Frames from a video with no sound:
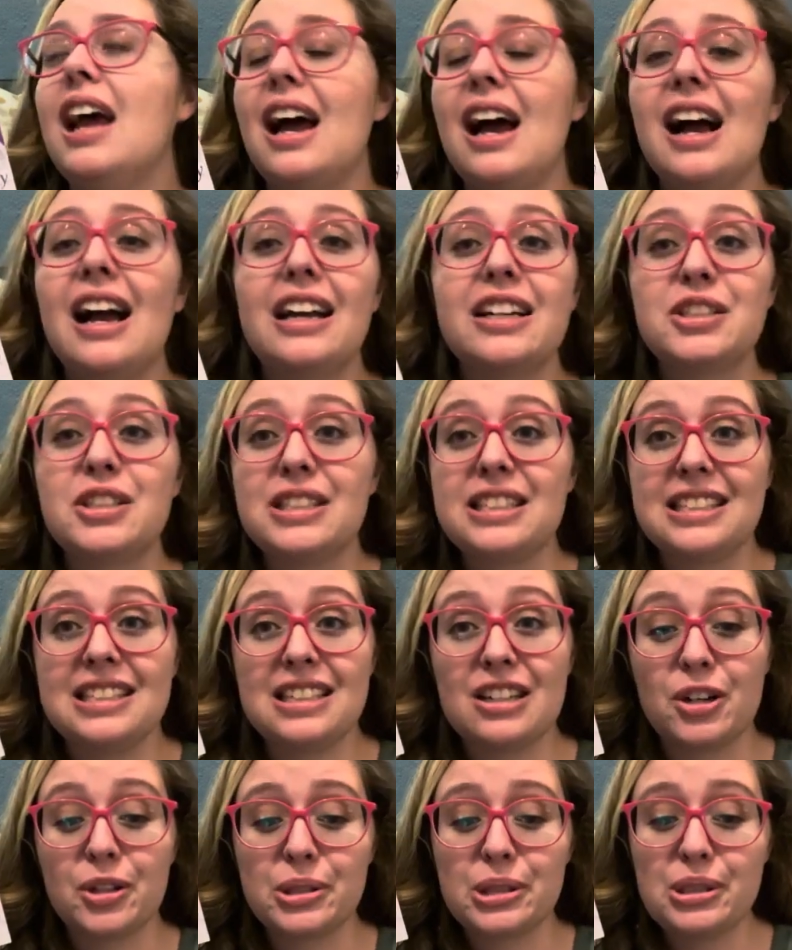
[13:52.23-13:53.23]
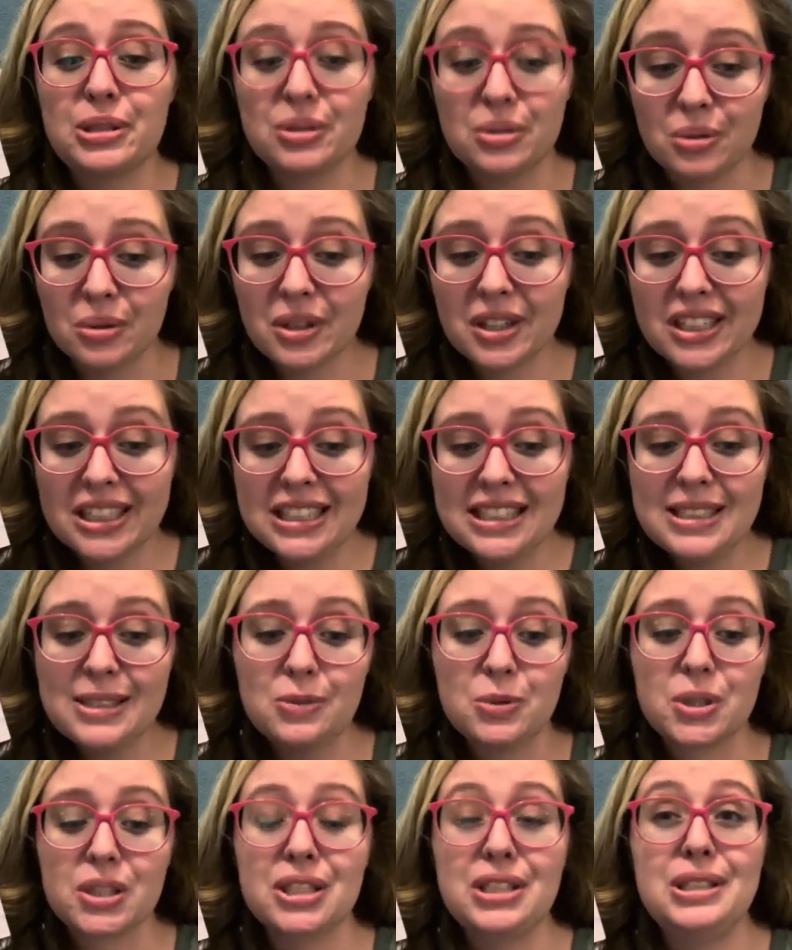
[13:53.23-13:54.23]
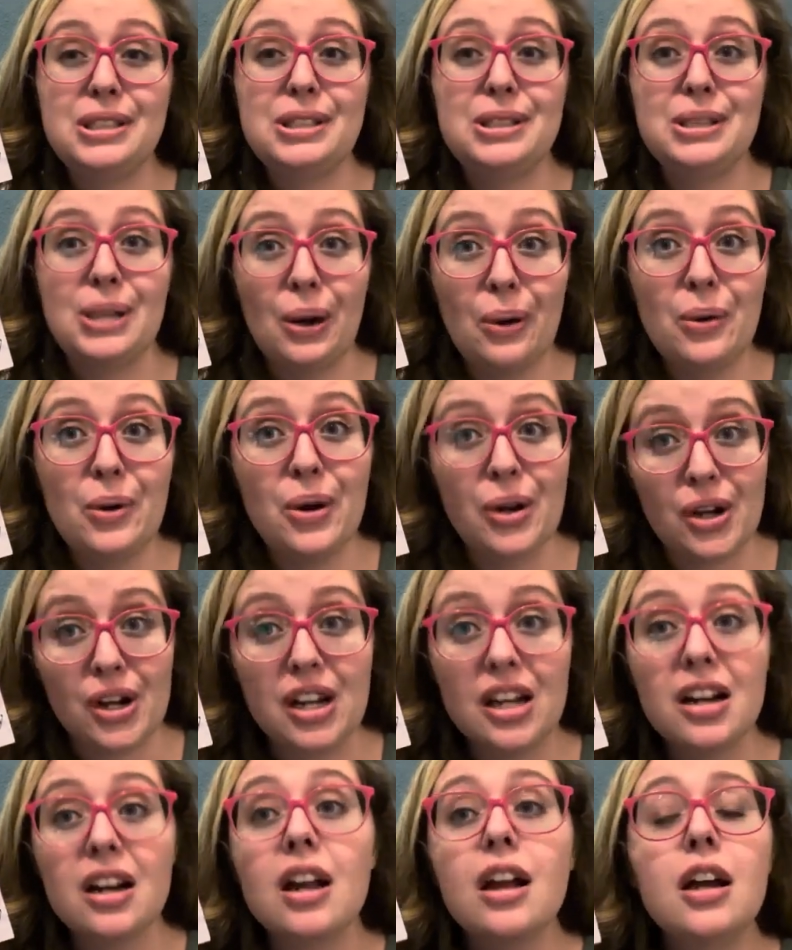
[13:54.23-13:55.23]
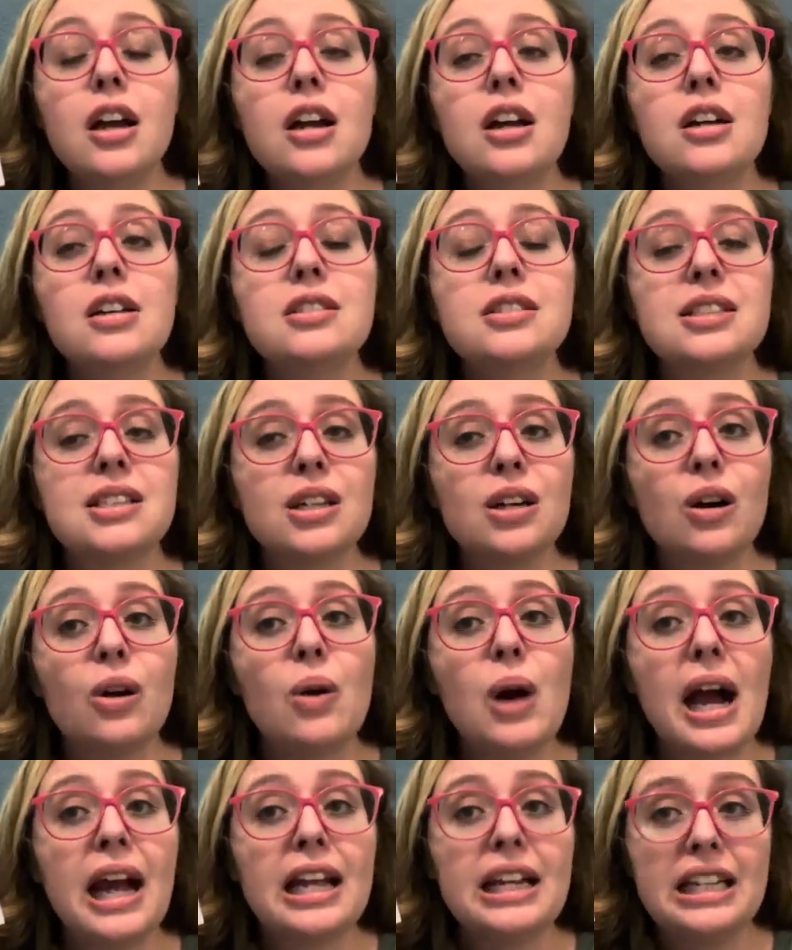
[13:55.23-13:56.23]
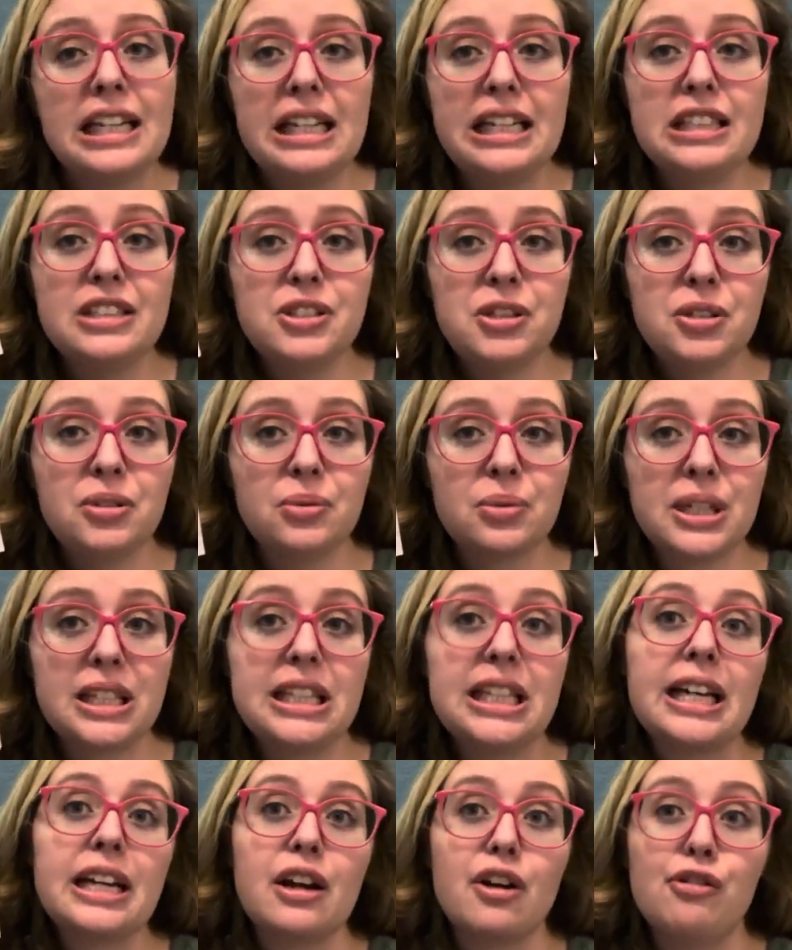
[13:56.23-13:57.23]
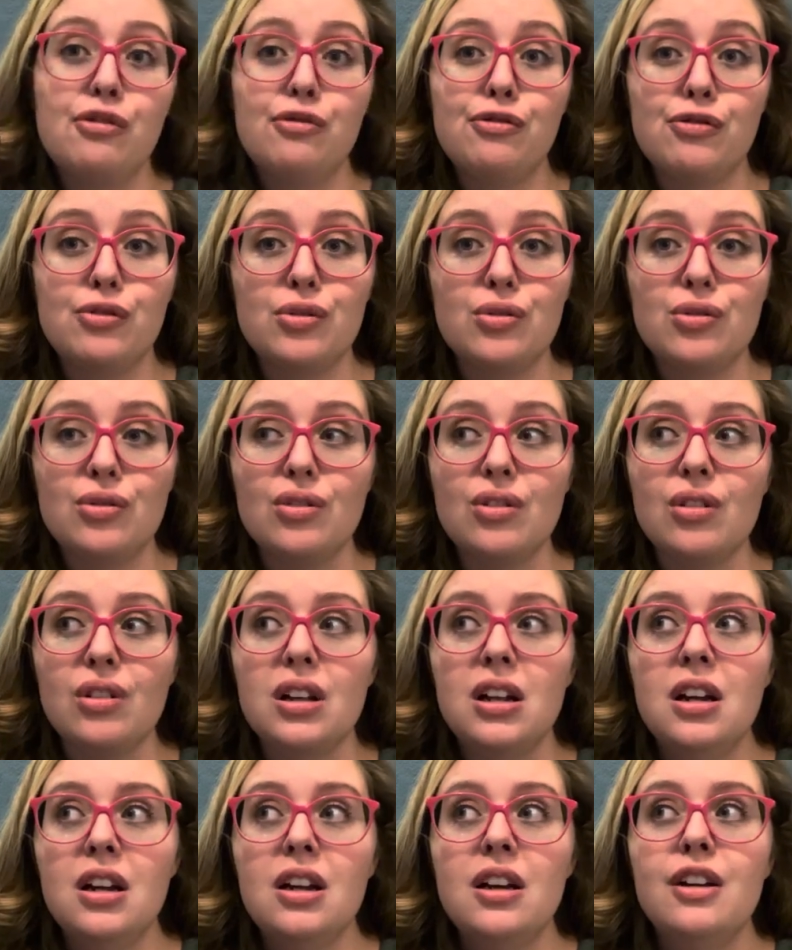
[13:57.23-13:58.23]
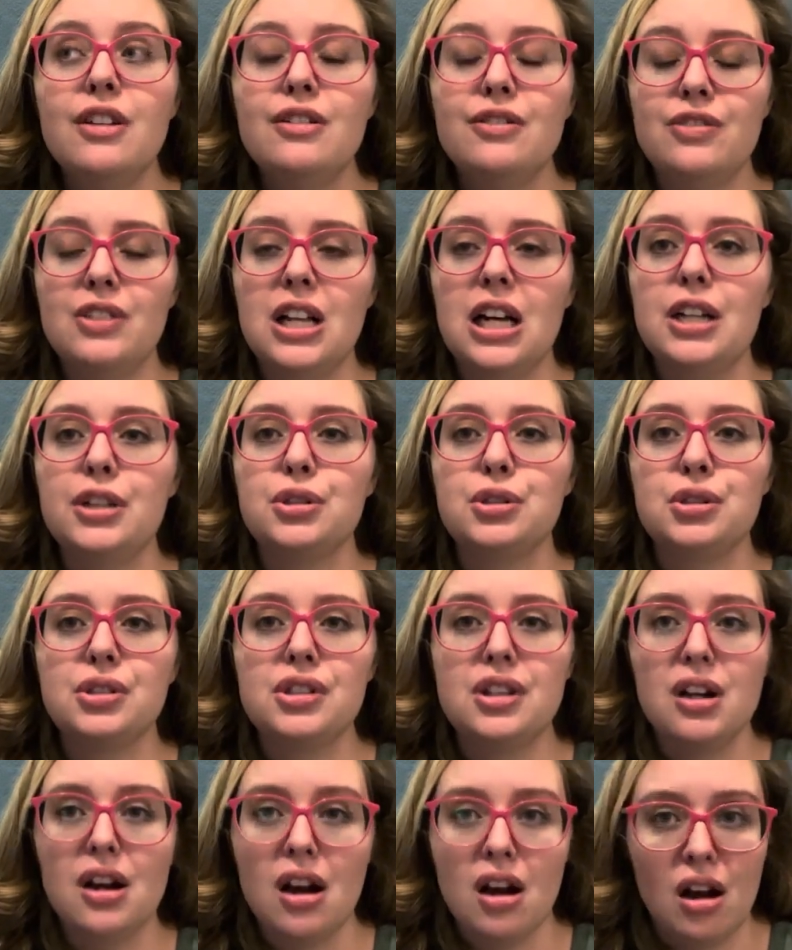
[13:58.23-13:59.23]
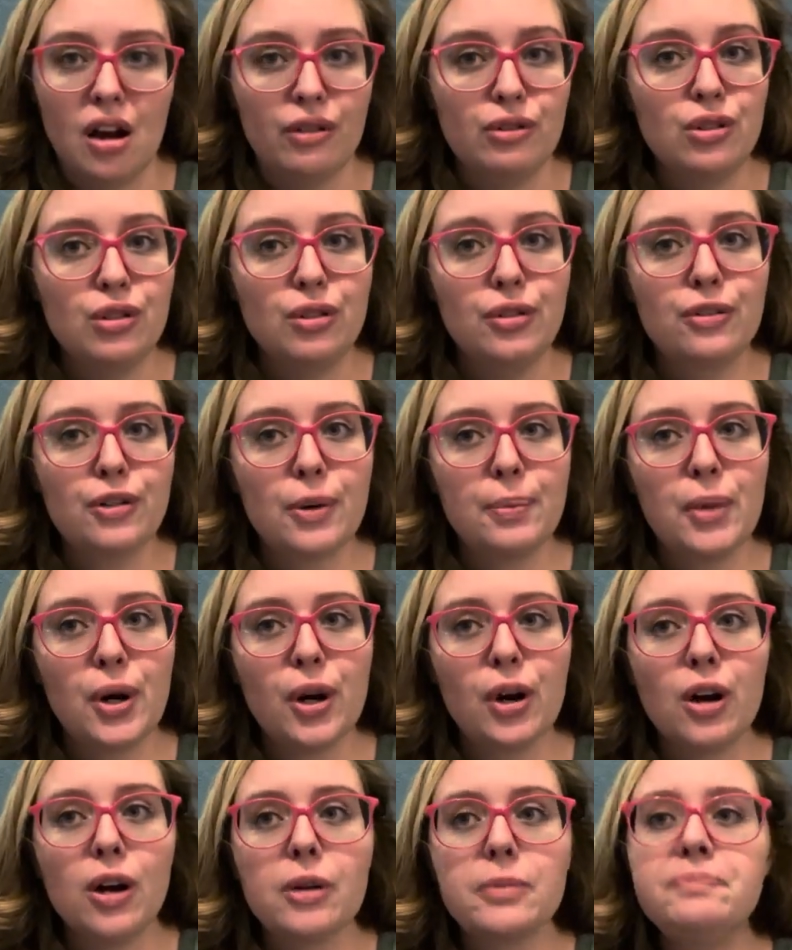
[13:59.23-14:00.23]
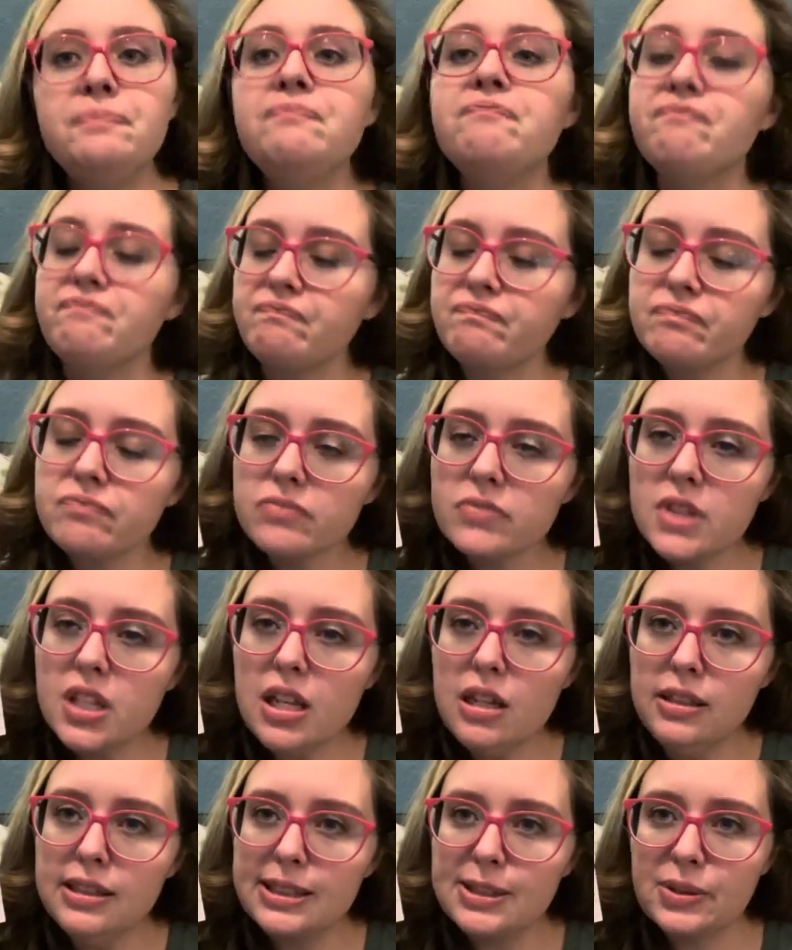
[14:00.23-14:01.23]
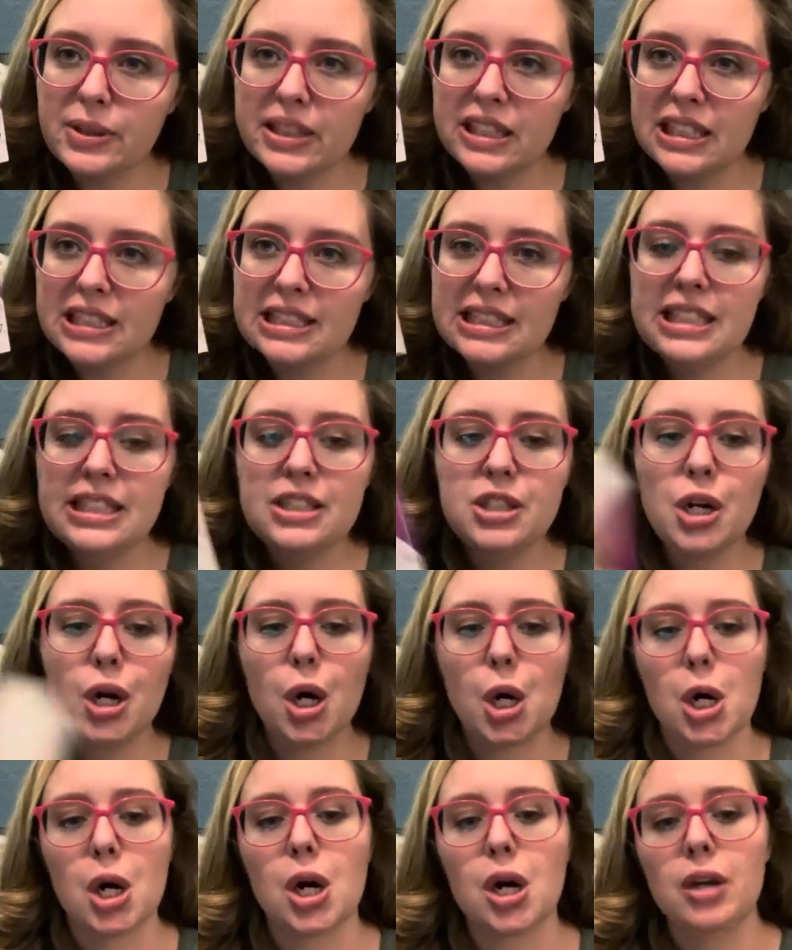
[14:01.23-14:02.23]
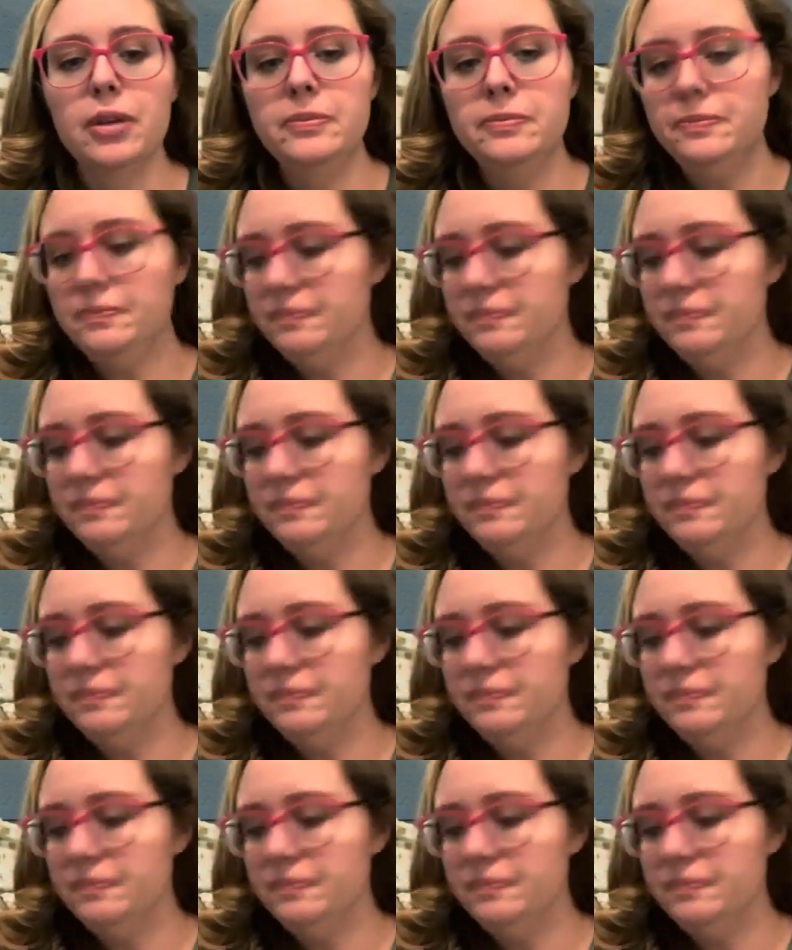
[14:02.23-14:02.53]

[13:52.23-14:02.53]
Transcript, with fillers: I just, her stories were so good. So I need to read like a full fledged novel from her. So I'd like to get to her.